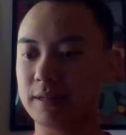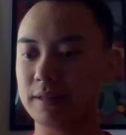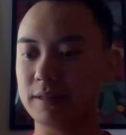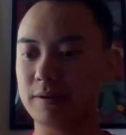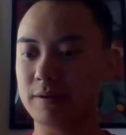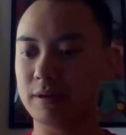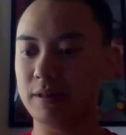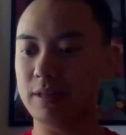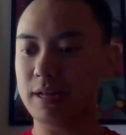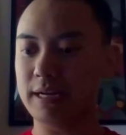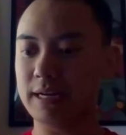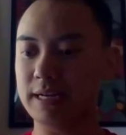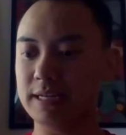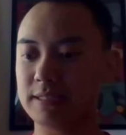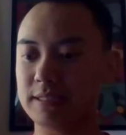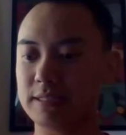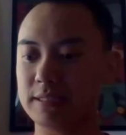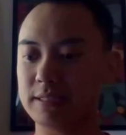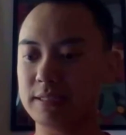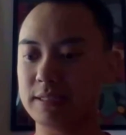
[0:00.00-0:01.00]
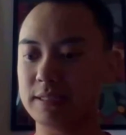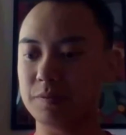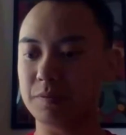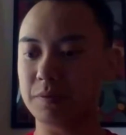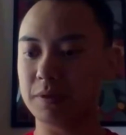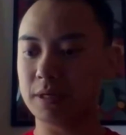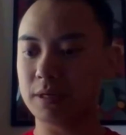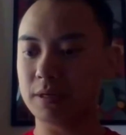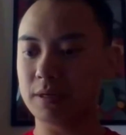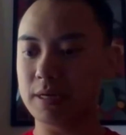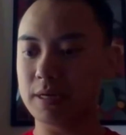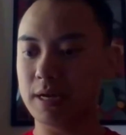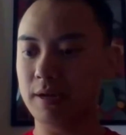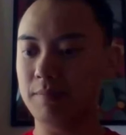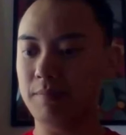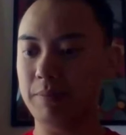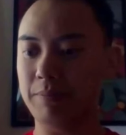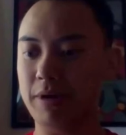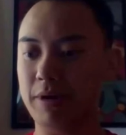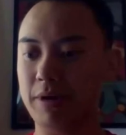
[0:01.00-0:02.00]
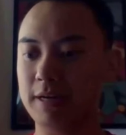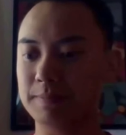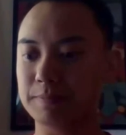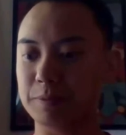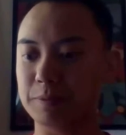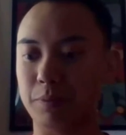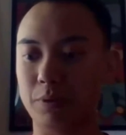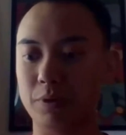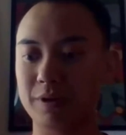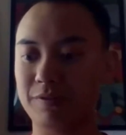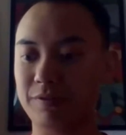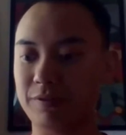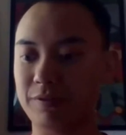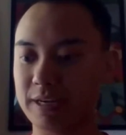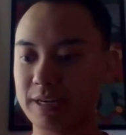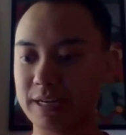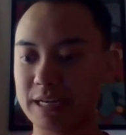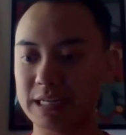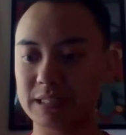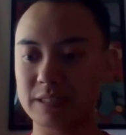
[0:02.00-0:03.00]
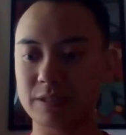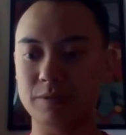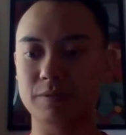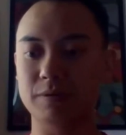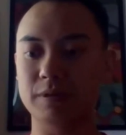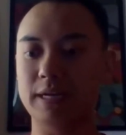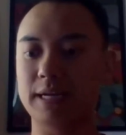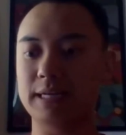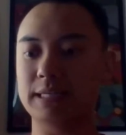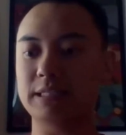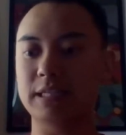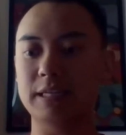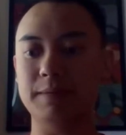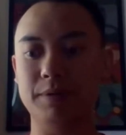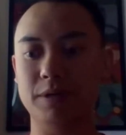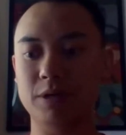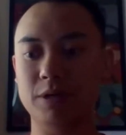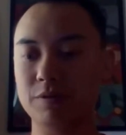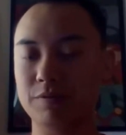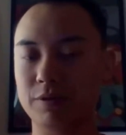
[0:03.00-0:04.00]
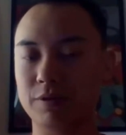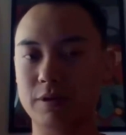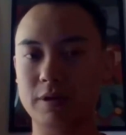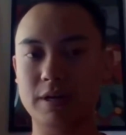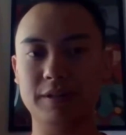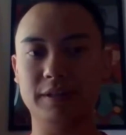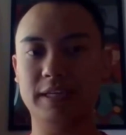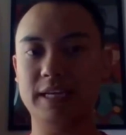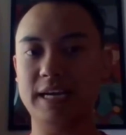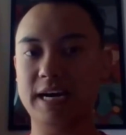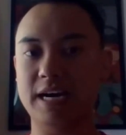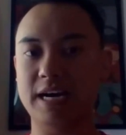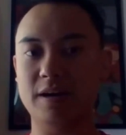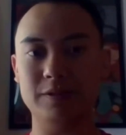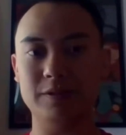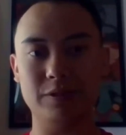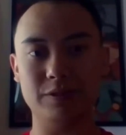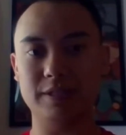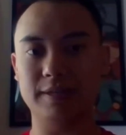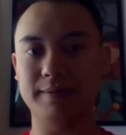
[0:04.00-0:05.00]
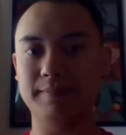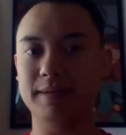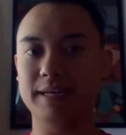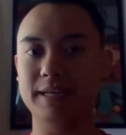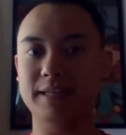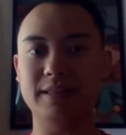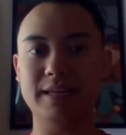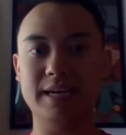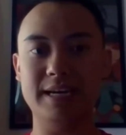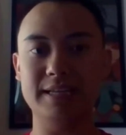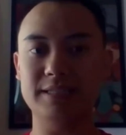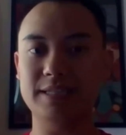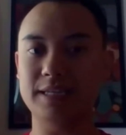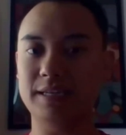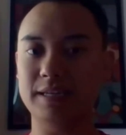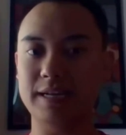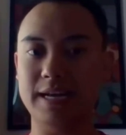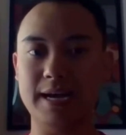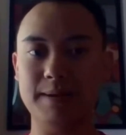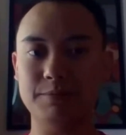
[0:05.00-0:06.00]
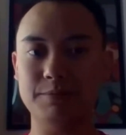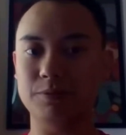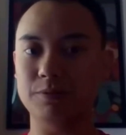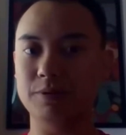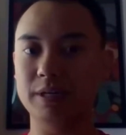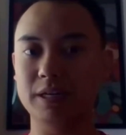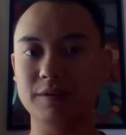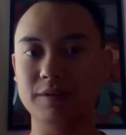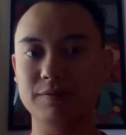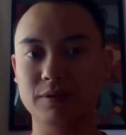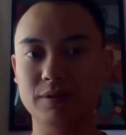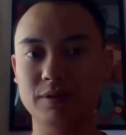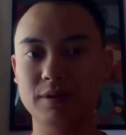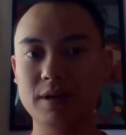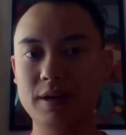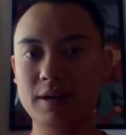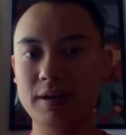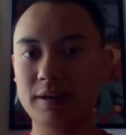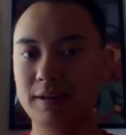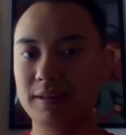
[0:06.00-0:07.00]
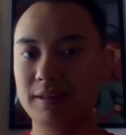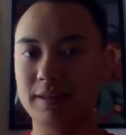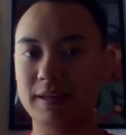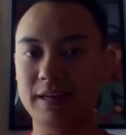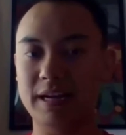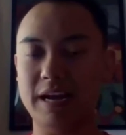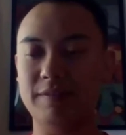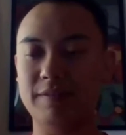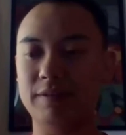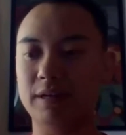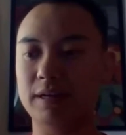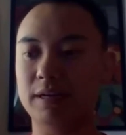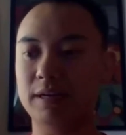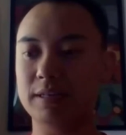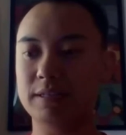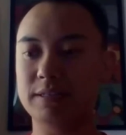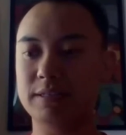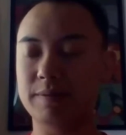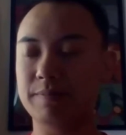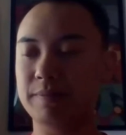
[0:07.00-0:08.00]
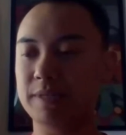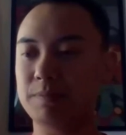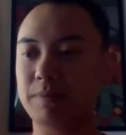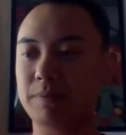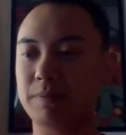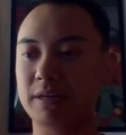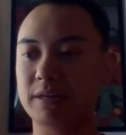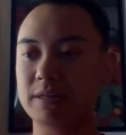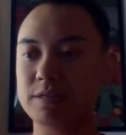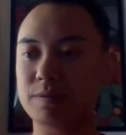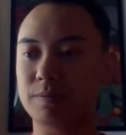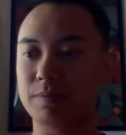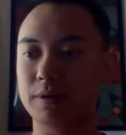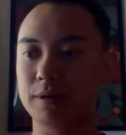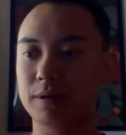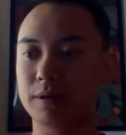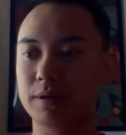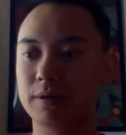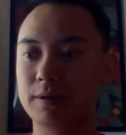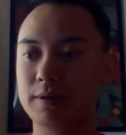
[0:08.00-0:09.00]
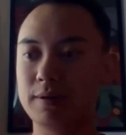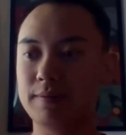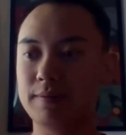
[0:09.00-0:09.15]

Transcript: were a lot of instances where my mom's boyfriends who were like sleeping over on the couch or something like that, taking naps or whatever, they'd have some experience where